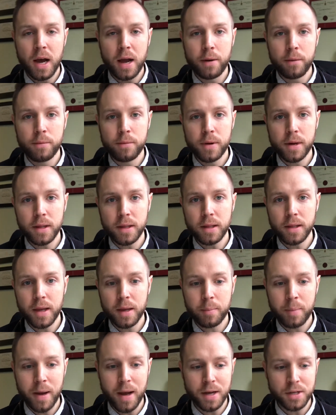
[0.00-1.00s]
I really
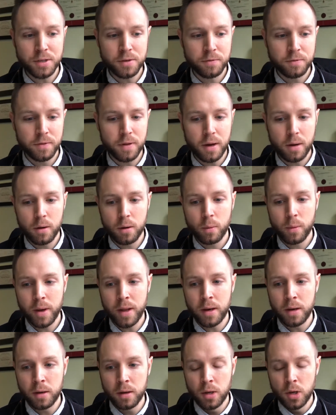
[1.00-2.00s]
like passion flower
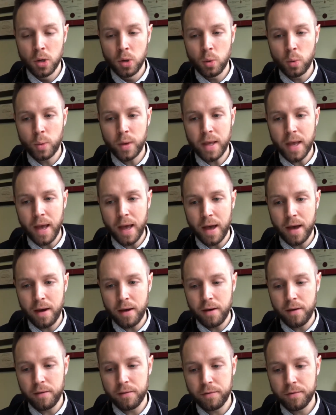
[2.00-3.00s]
when we
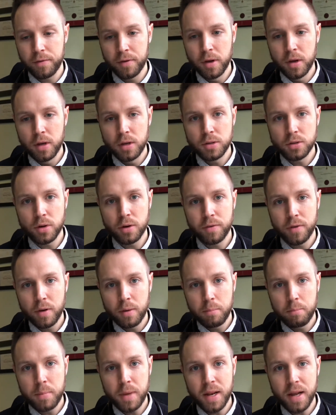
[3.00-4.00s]
have sort of
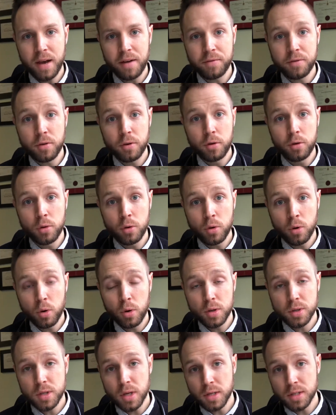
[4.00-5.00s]
mid-afternoon
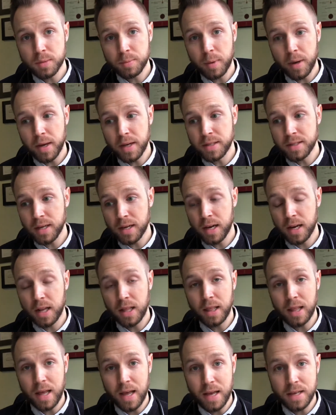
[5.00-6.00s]
cortisol spikes that kind
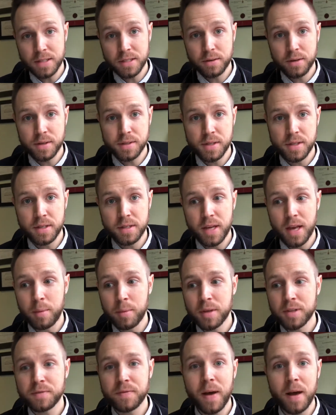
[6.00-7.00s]
of last the rest of the day,
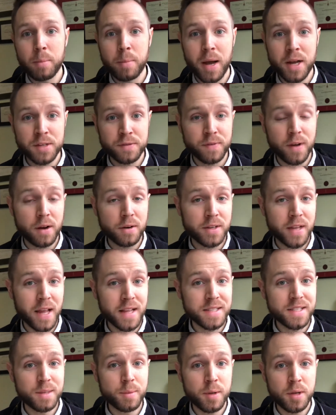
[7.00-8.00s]
because passion flower
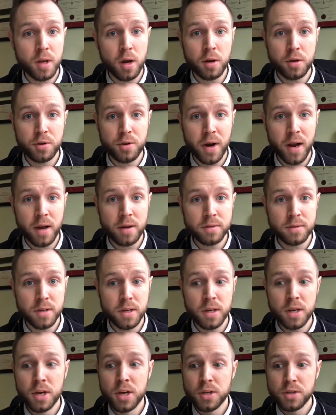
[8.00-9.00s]
tends to be
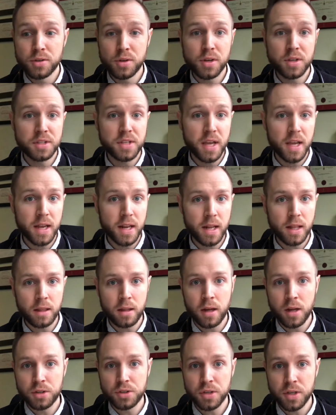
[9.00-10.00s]
non-drowsy. So you can take it at
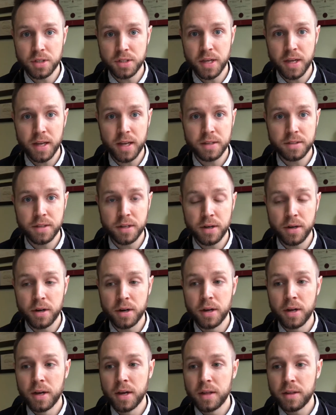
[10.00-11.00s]
lunch, you can take it at
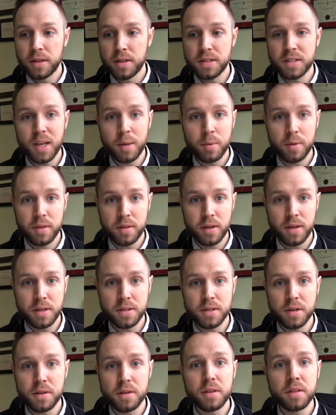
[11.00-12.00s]
dinner. These type of
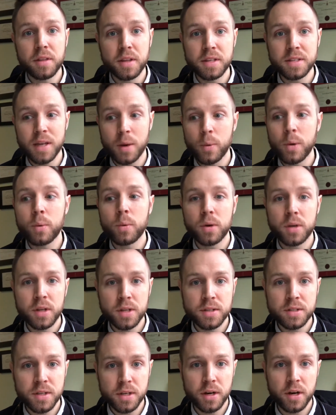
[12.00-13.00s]
things are things that we would
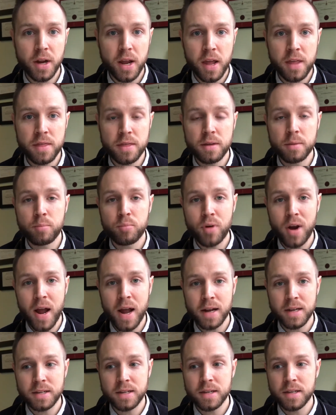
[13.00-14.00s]
consider in the
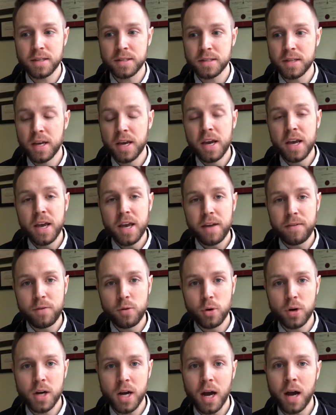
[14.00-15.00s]
practice if
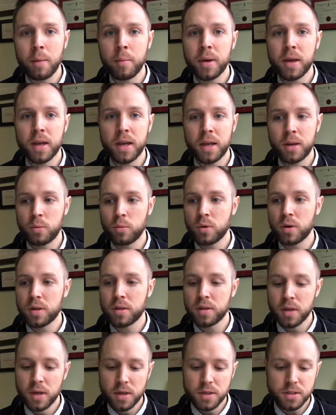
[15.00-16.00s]
you were coming in
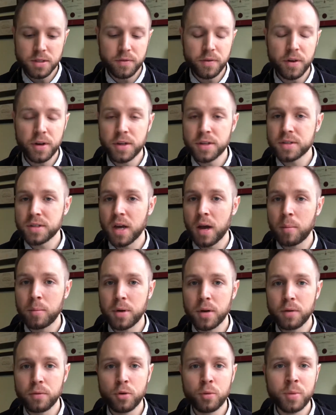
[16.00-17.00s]
with severe
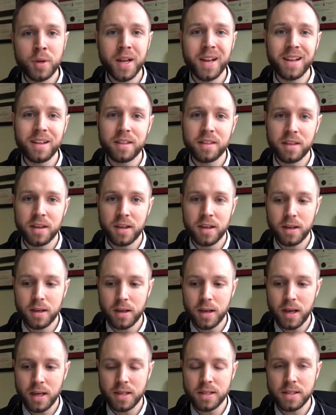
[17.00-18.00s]
insomnia, ruminating
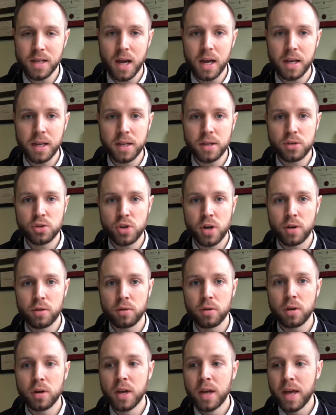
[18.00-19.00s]
thinking, anxiety in
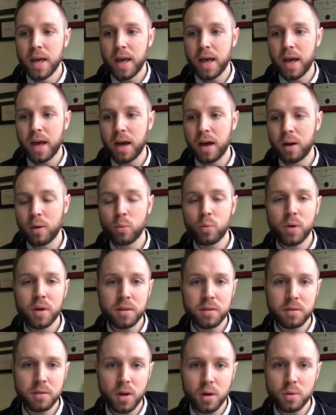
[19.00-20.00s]
general,
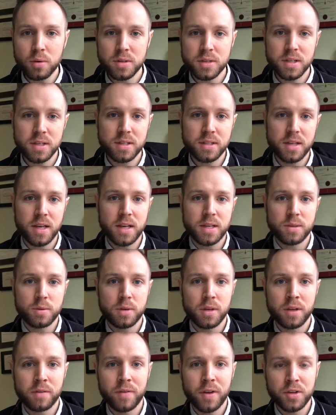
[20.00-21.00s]
with no success
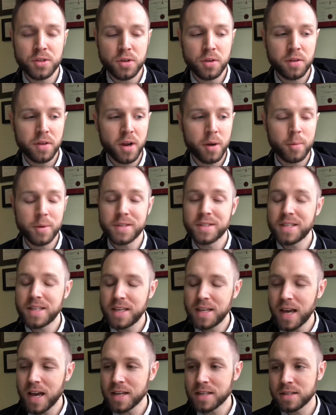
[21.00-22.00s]
with the conventional therapies.
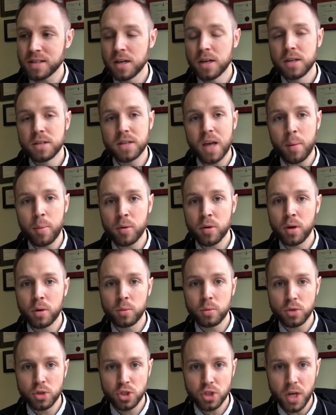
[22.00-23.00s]
Yes,
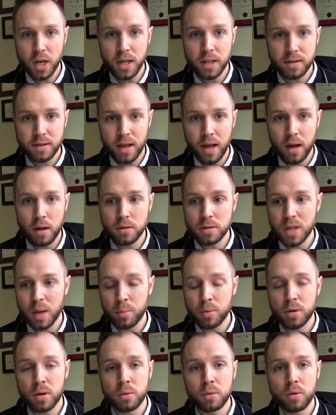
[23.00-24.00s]
zopiclone will shut it down.
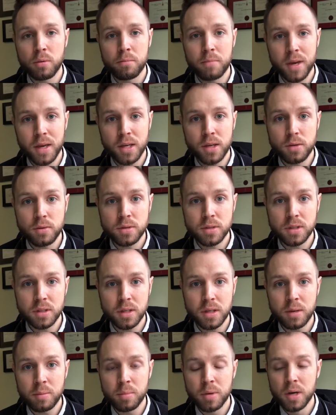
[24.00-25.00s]
Zopiclone will make you
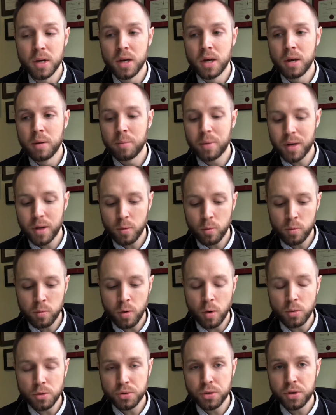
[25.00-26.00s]
sleep, but it
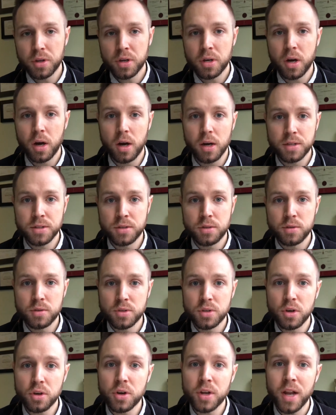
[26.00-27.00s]
won't the cause, and you
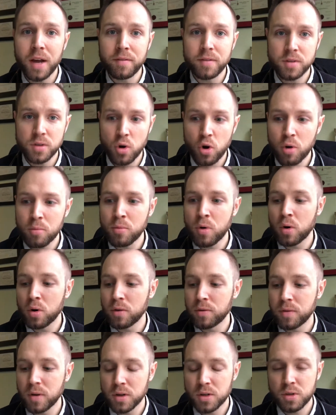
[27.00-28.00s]
still could have this
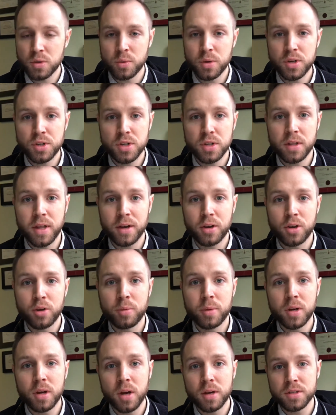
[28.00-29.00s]
hormonal fluctuation that
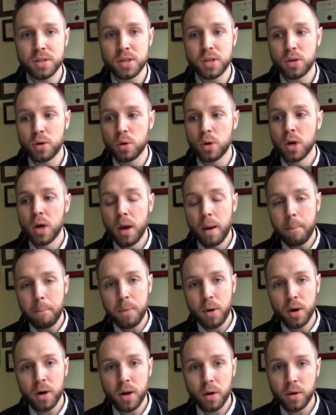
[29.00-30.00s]
could be causing you
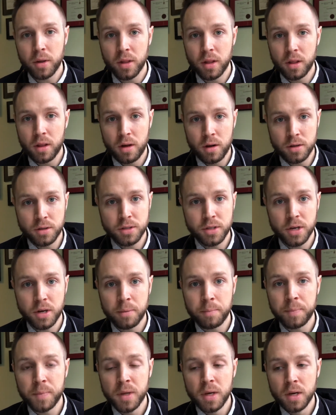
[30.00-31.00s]
burnout in the long
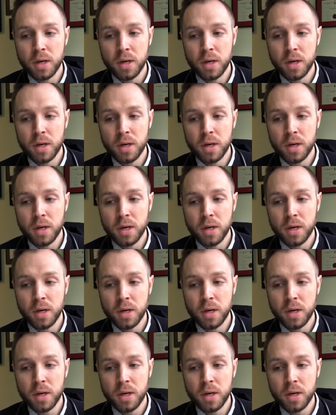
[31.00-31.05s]
term.